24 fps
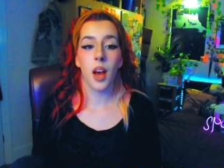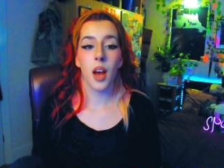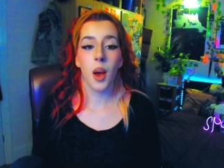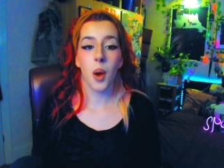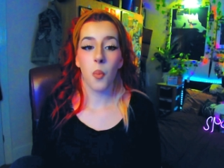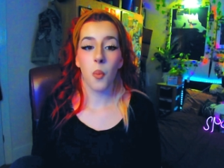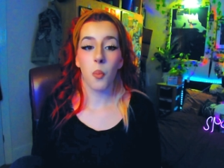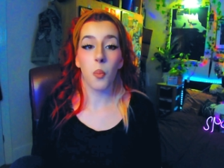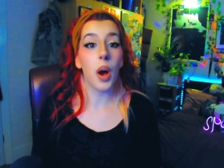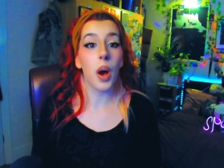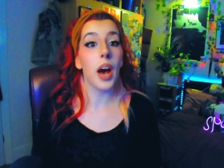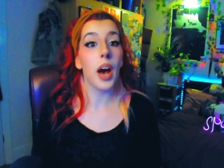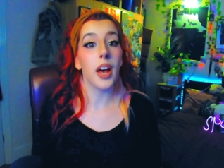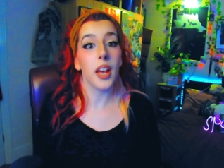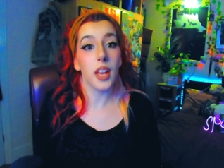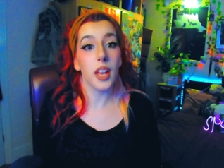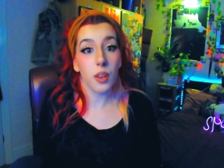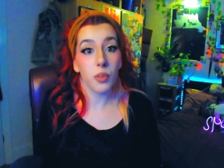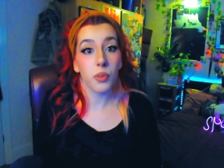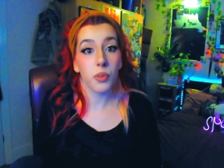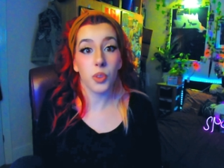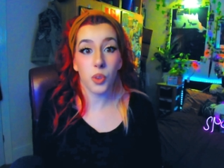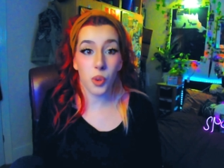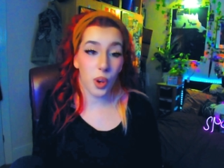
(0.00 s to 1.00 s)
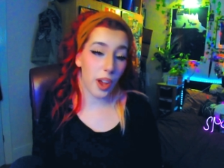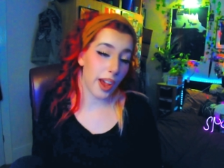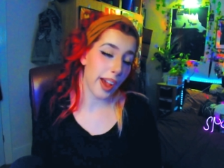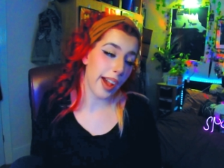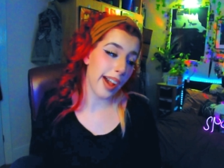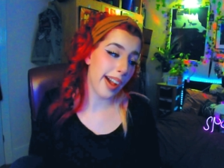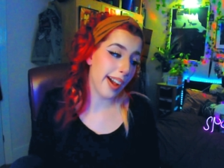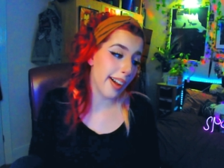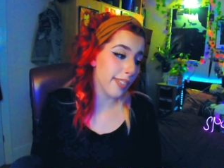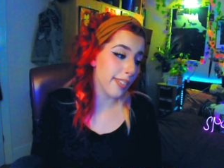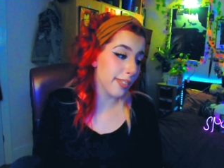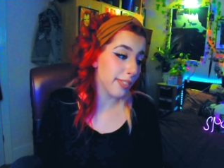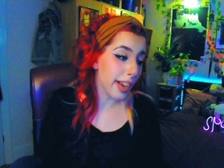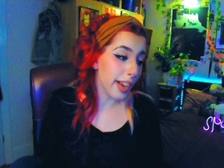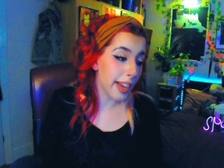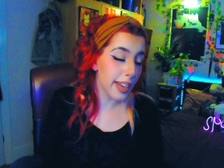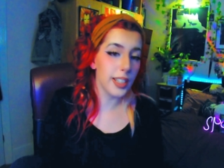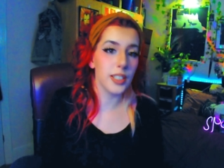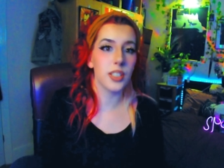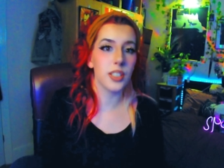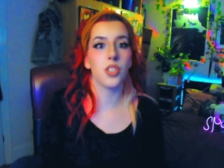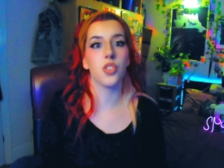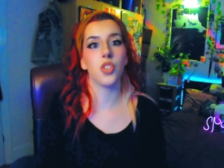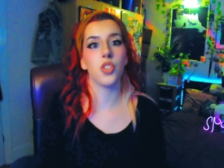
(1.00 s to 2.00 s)
But if you have
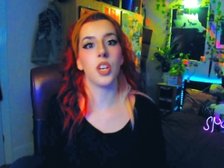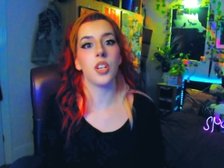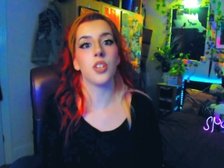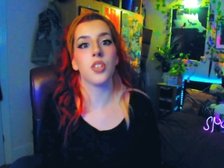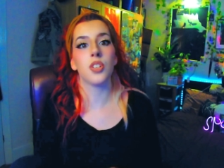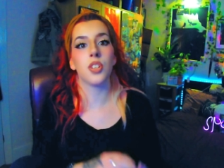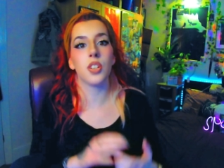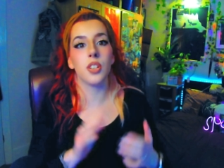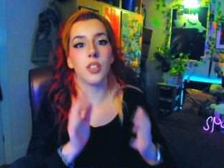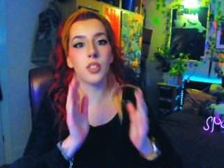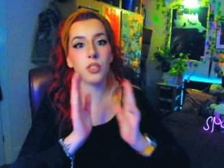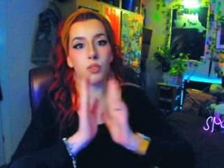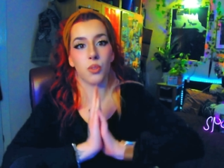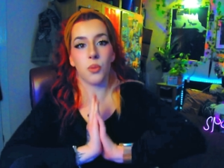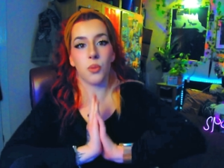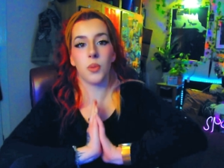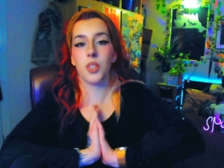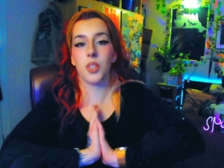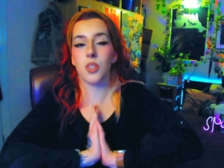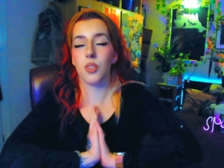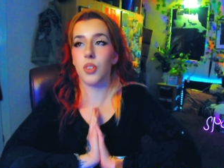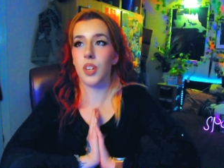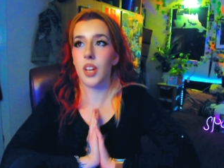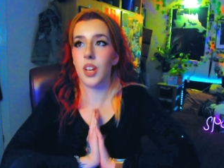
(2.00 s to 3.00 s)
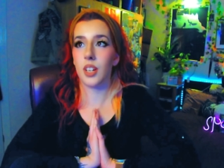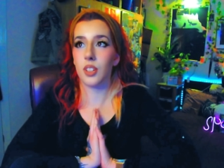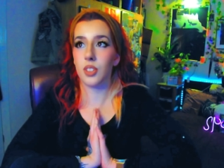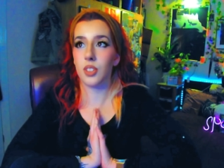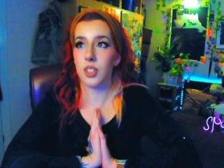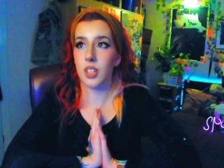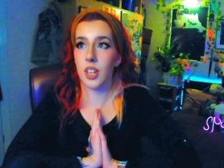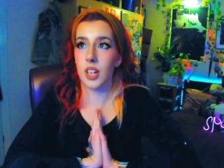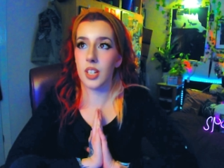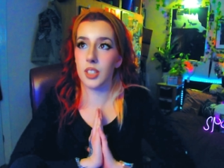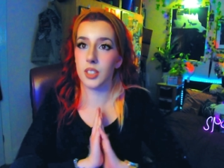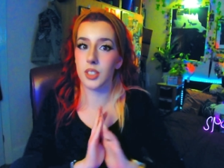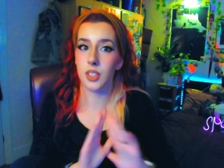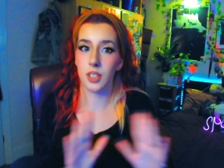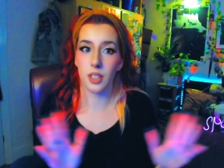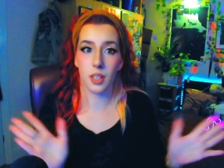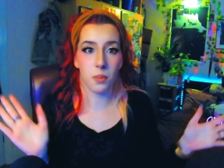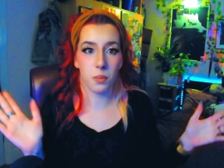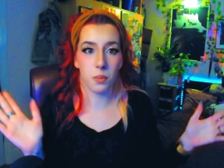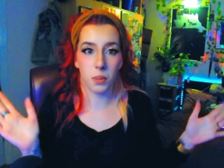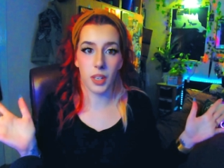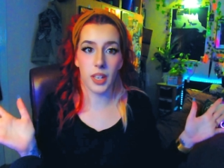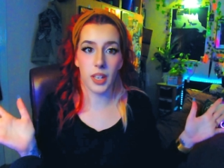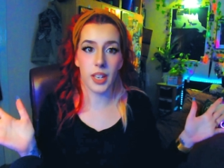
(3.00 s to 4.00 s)
any suggestions for me to react to Kelsi,
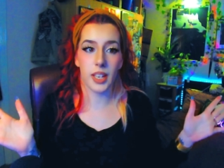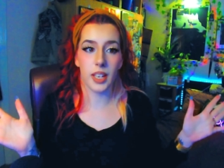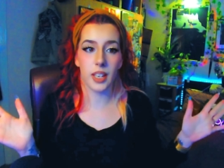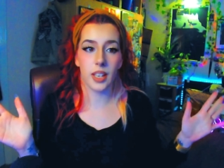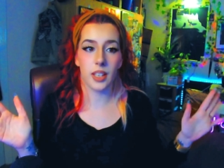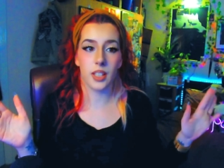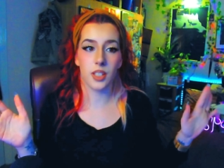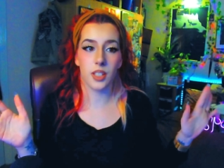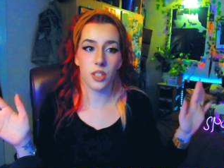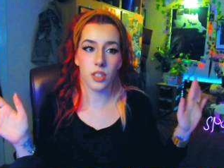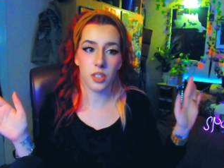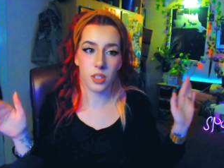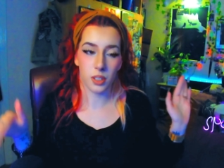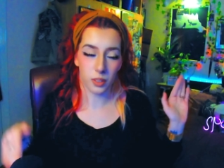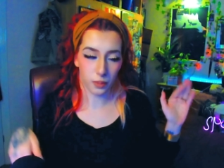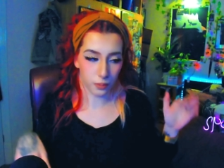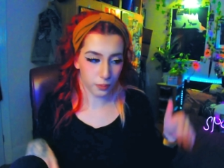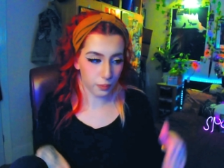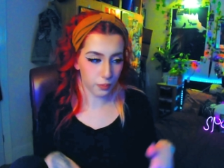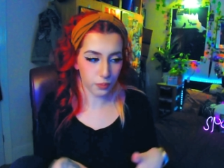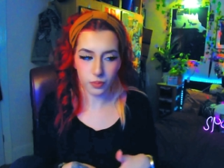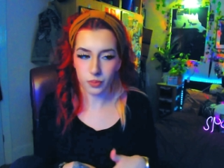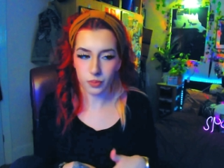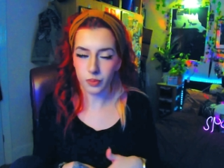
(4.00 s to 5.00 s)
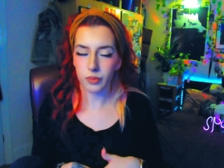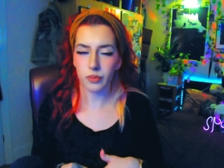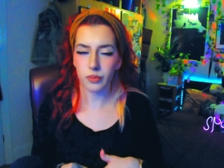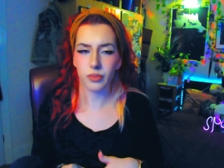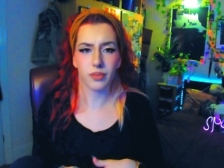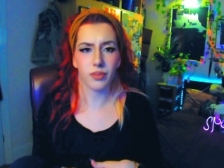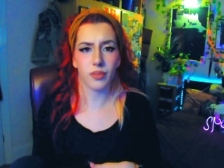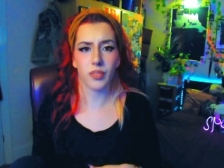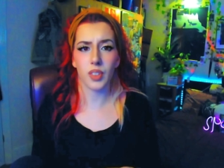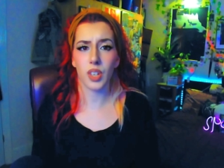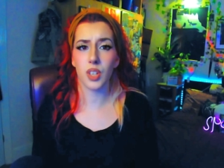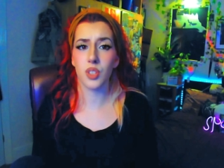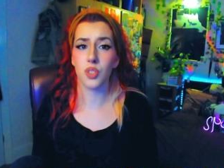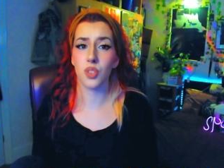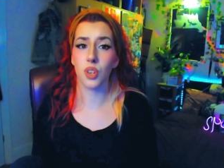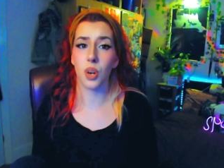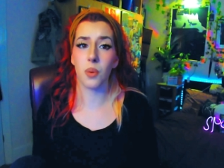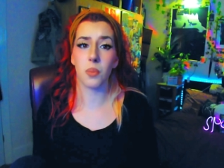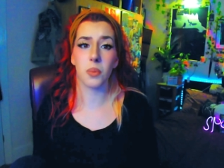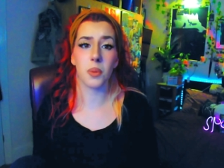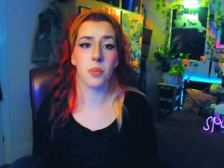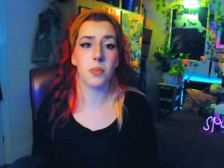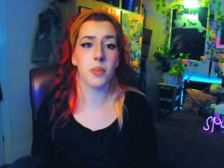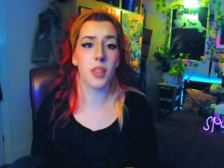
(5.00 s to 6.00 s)
then please
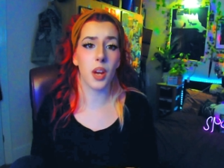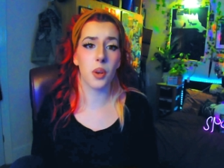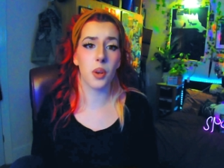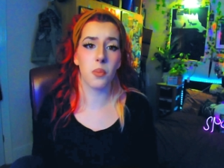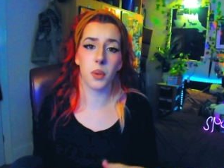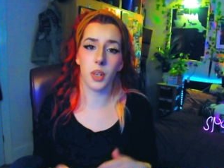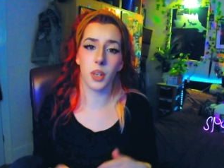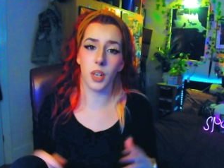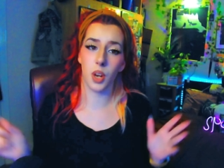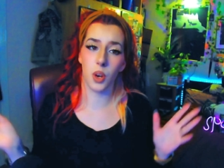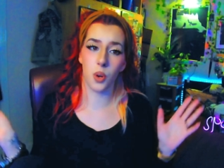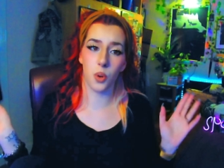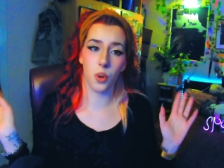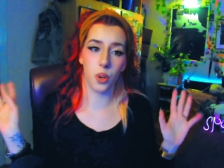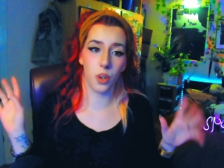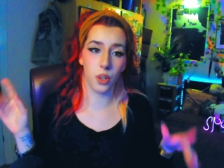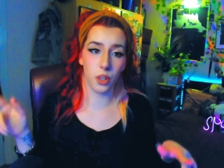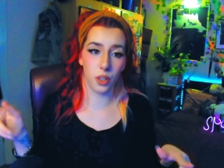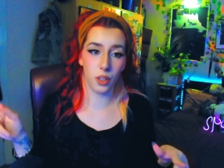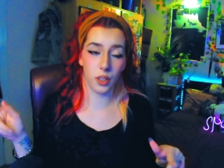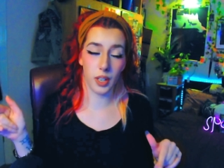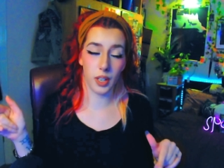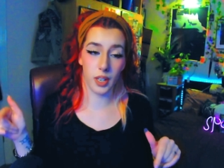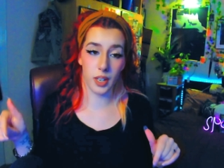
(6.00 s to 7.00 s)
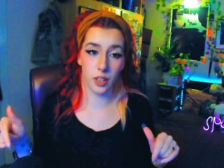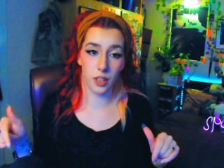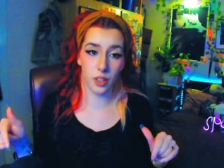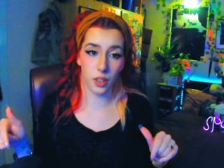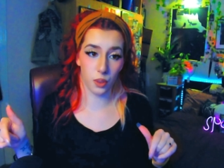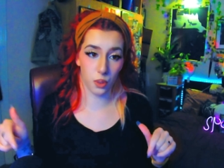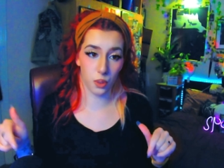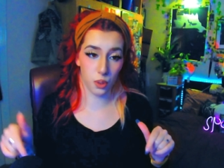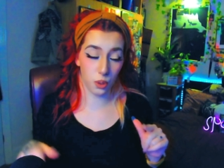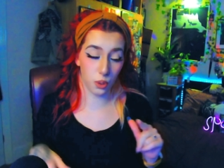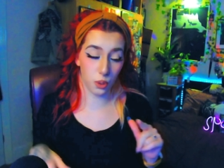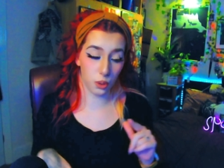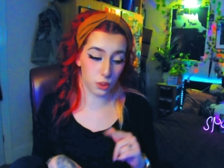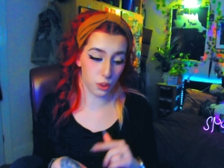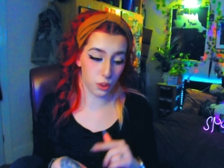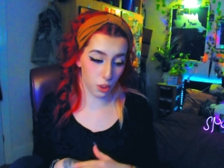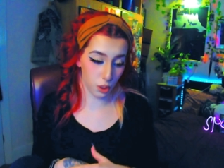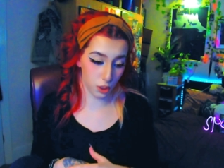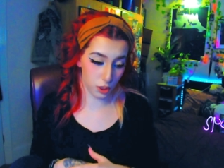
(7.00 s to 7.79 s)
drop them down below or in the Google Docs